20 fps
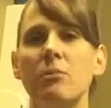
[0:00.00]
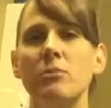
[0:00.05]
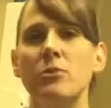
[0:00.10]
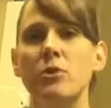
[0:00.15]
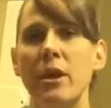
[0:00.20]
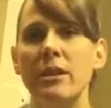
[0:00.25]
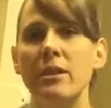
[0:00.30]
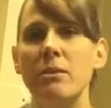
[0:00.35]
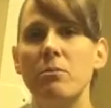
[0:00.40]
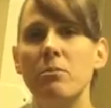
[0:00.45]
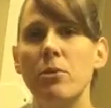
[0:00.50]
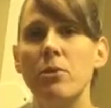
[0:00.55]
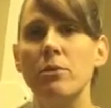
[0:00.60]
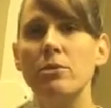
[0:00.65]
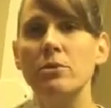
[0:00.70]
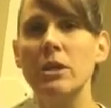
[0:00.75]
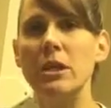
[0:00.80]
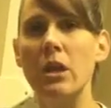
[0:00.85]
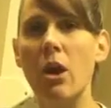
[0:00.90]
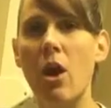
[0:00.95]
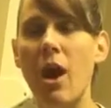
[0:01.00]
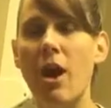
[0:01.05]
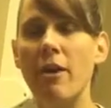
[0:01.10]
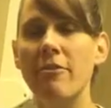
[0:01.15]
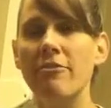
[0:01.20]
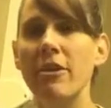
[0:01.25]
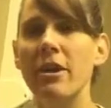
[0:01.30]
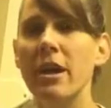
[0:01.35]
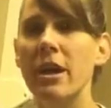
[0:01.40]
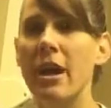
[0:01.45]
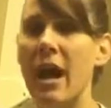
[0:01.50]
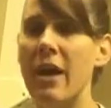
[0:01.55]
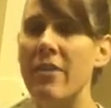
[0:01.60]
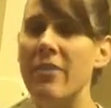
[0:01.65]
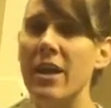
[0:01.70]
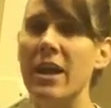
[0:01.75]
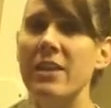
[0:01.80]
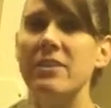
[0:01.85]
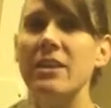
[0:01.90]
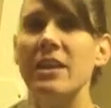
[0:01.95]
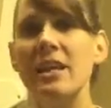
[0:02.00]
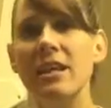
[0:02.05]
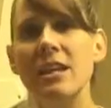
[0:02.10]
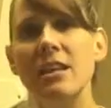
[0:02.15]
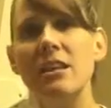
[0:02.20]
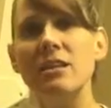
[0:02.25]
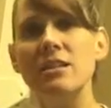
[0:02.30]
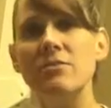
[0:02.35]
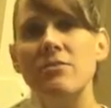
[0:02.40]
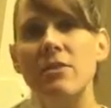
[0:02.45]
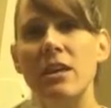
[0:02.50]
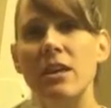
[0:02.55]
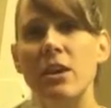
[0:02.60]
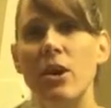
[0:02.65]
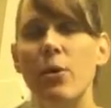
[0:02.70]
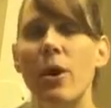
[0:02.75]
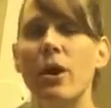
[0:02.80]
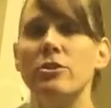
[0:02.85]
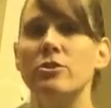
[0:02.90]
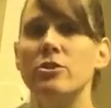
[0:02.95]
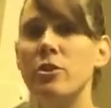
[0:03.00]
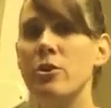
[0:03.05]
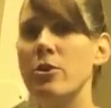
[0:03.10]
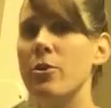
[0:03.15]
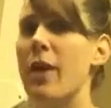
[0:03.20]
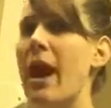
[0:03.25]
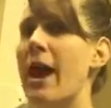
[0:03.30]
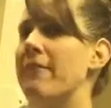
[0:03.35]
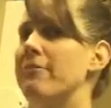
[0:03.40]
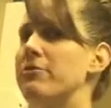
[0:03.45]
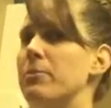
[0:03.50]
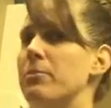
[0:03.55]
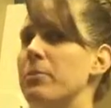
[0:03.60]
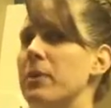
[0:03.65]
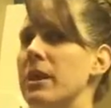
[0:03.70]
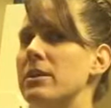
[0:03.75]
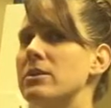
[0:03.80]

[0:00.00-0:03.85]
to help drain the bruising off. And then at the end of this video, I'll show you after